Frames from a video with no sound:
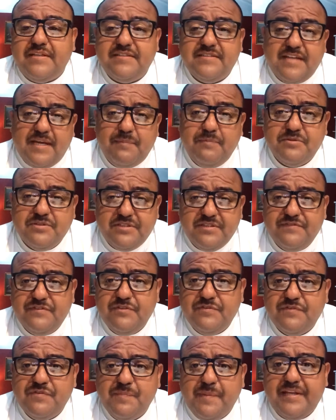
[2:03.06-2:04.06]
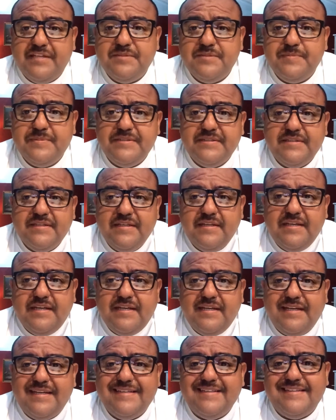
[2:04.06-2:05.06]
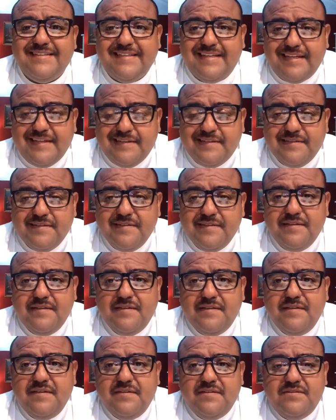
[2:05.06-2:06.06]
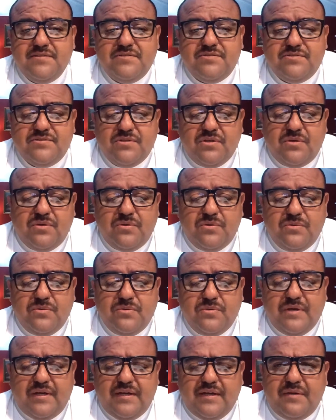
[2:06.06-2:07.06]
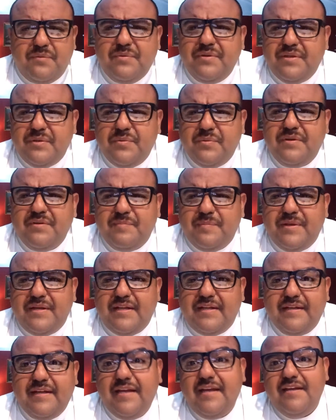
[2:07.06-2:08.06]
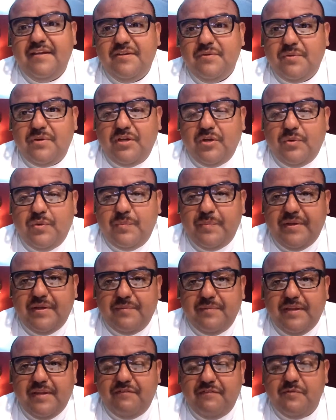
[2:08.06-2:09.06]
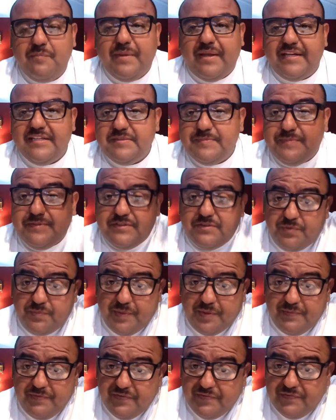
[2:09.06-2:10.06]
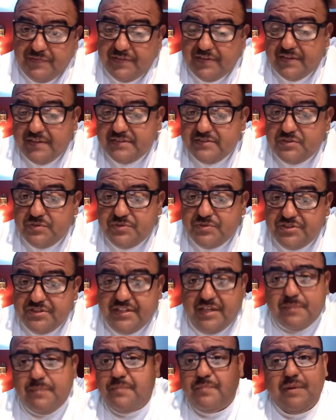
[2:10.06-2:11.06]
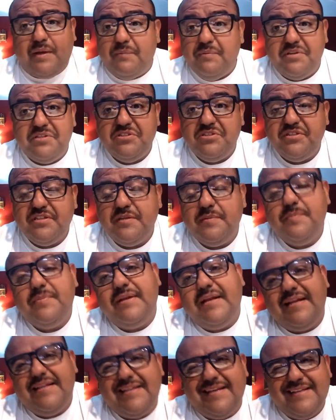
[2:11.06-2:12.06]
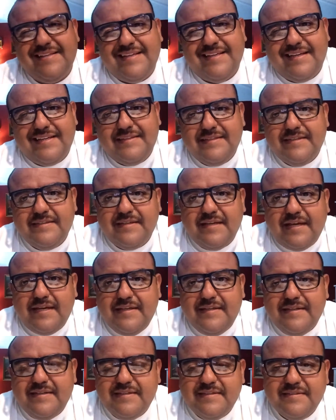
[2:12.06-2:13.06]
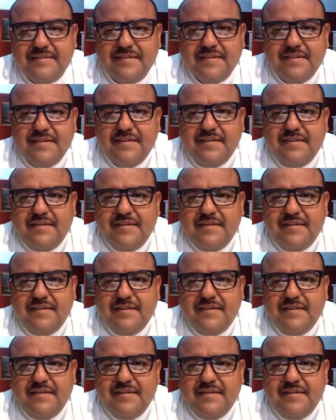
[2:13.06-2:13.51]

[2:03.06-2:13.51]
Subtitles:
at the time I was interviewing for management and I didn't get it. So I really would have been like, hey, you want lower level management or maybe even associate, I would have took it, but I think they didn't